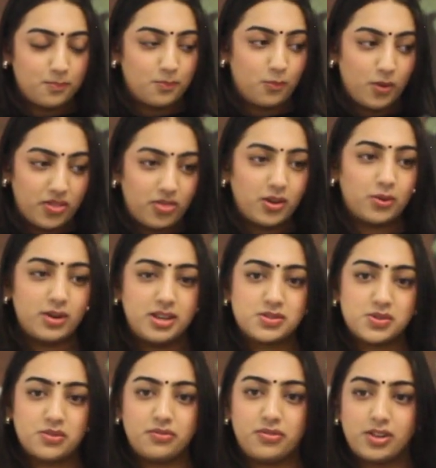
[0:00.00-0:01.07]
With the Green
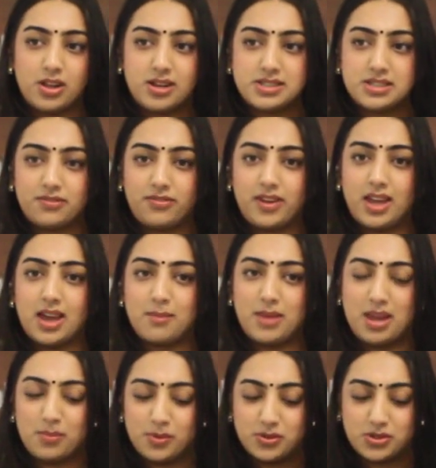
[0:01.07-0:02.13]
Zone Philosophy, I'm
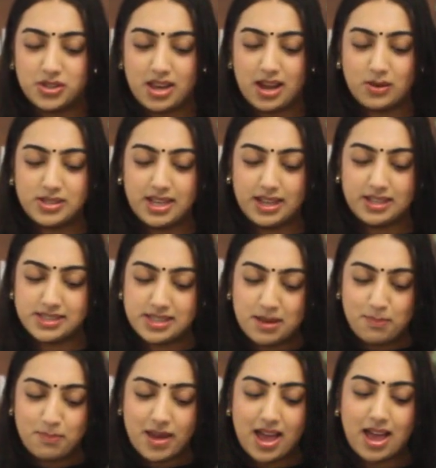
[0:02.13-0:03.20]
able to now take a
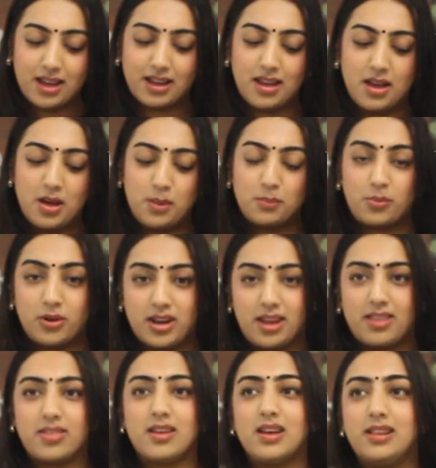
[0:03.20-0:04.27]
step back,
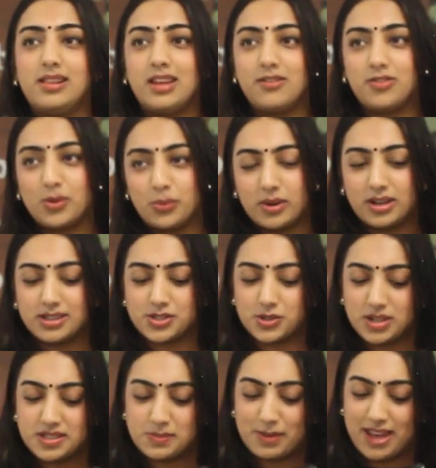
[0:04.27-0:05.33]
breathe, leave the work
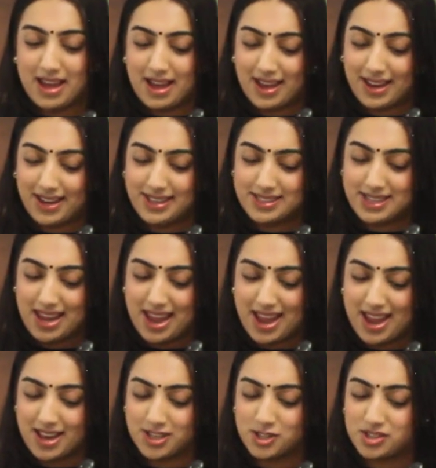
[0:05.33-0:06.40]
stress behind,
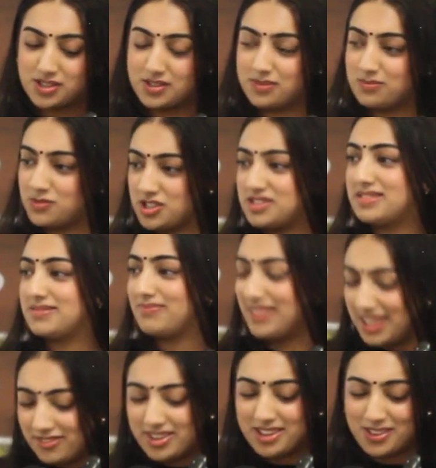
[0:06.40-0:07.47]
and just
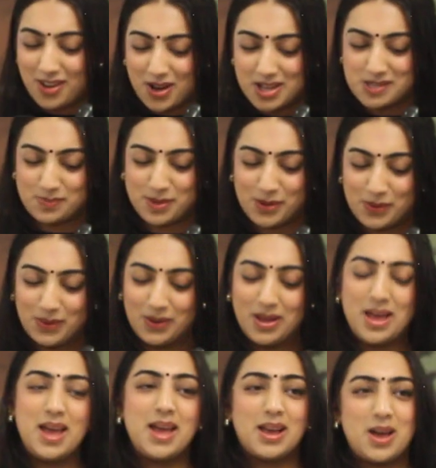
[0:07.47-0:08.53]
leave it at the hospital,
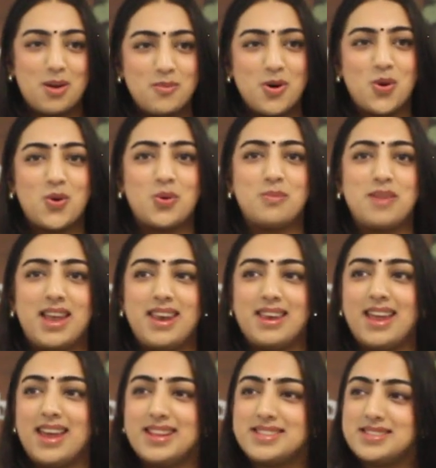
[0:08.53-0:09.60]
come home, and
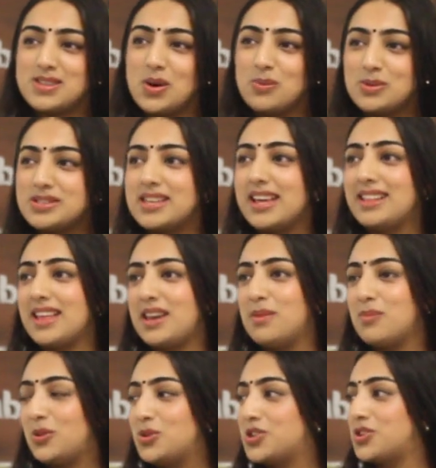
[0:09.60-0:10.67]
it's almost like that
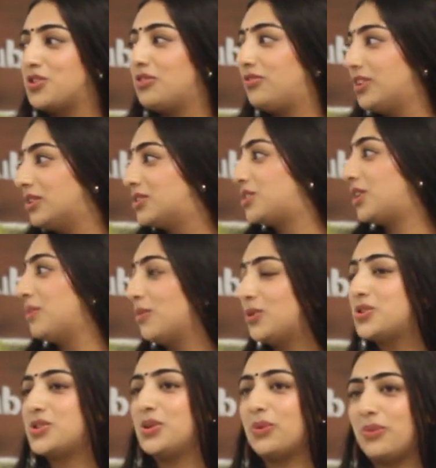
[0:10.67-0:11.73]
emotional filter,
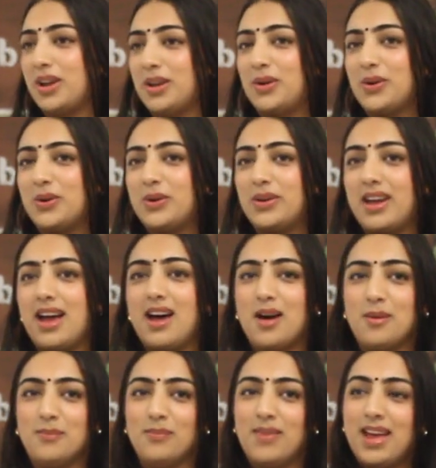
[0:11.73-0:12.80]
emotional raincoat
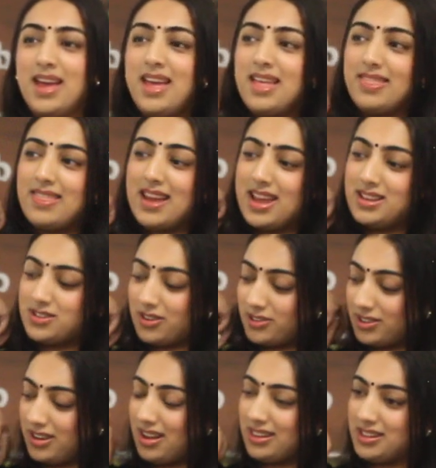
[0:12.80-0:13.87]
that
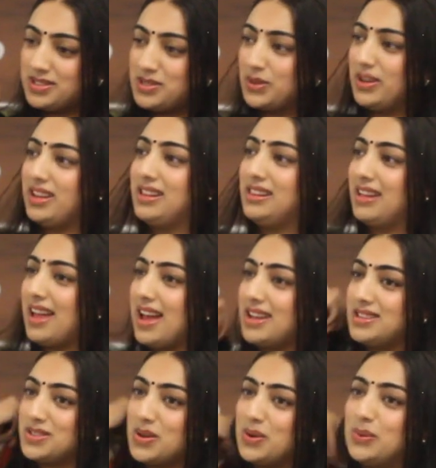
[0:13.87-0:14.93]
Dr. Khalid Sohail
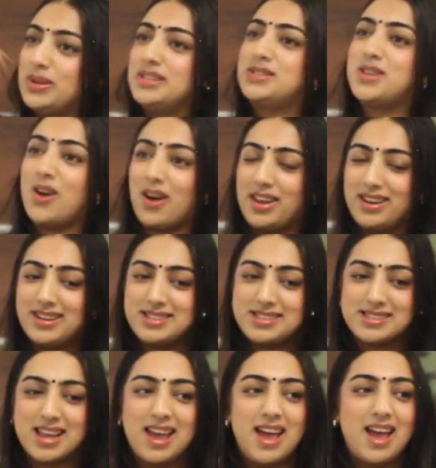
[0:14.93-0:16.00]
has always taught
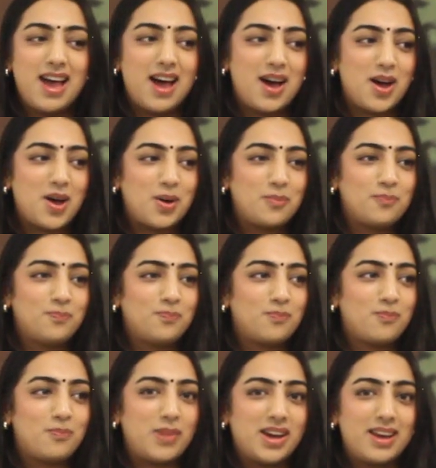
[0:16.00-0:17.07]
us.
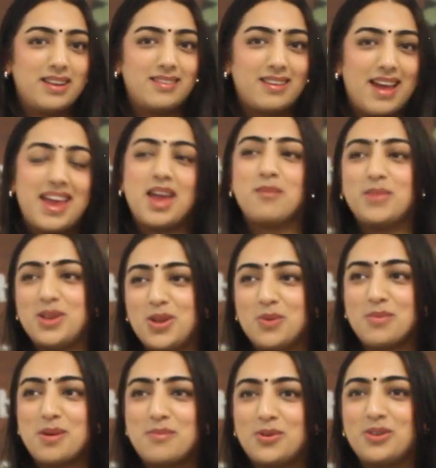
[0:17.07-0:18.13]
But I am a new
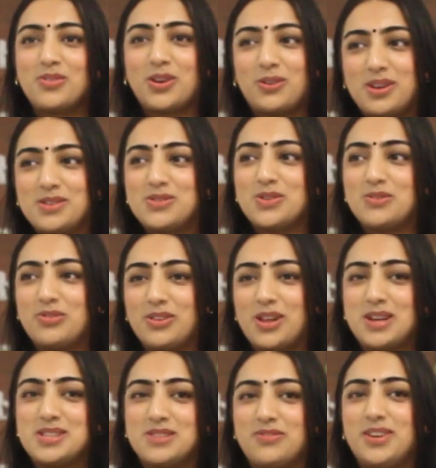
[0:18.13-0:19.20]
member of the Green Zone
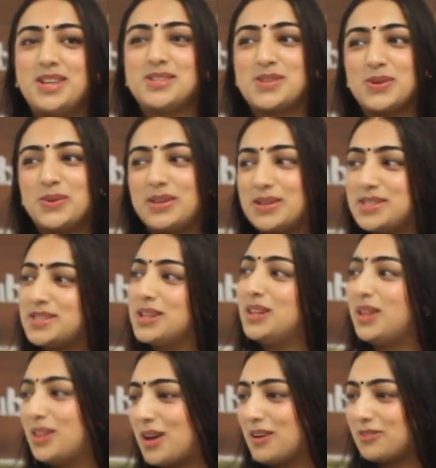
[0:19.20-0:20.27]
Philosophy, so there's
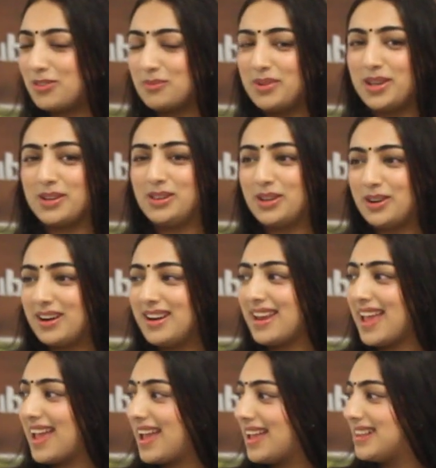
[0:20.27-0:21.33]
still a lot for me to learn,
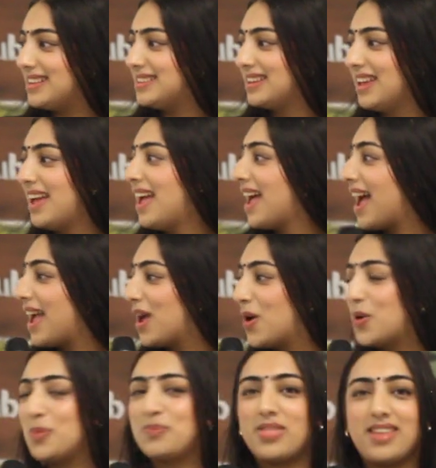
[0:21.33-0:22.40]
and I
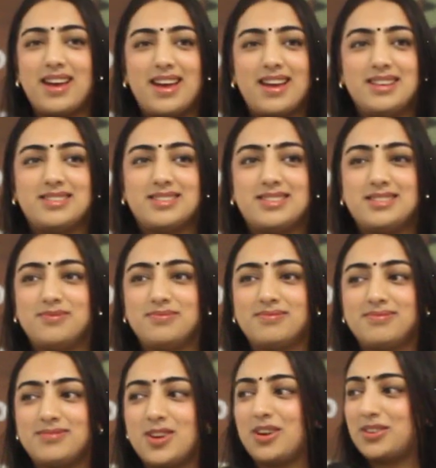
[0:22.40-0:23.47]
hope that
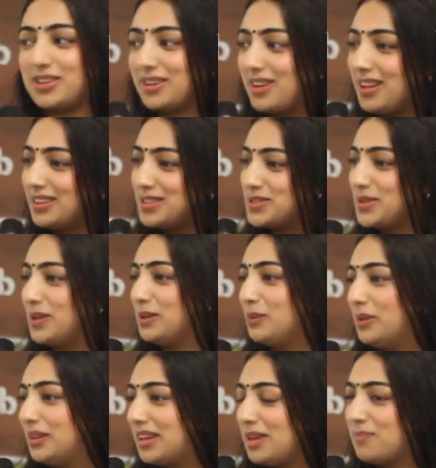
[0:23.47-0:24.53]
Dr. Khalid Sohail
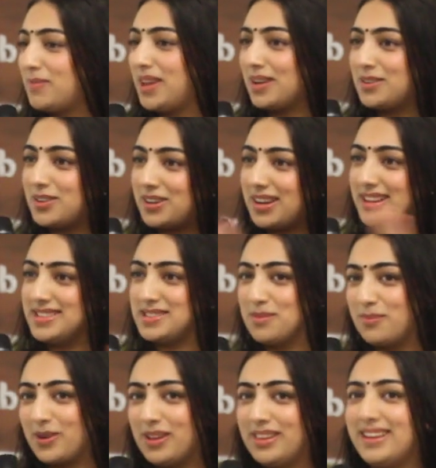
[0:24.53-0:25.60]
will keep me under his
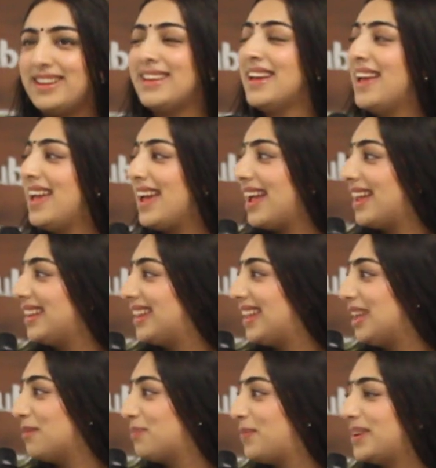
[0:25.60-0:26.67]
umbrella and
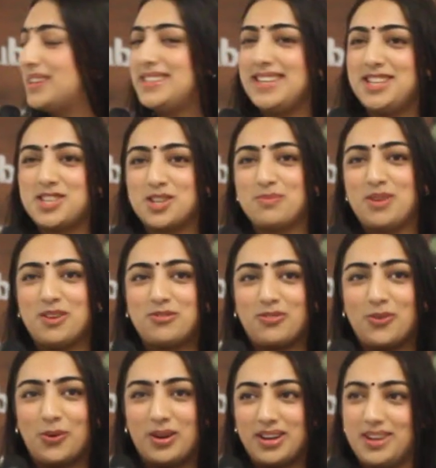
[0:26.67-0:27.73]
keep teaching me
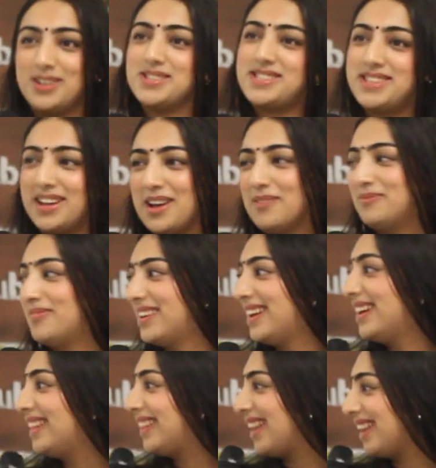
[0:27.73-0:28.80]
for years to come.
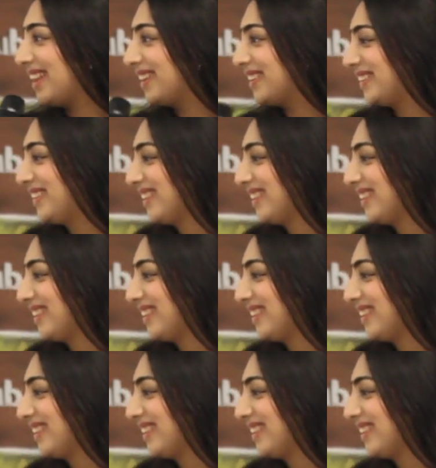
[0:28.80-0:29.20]
Thank you.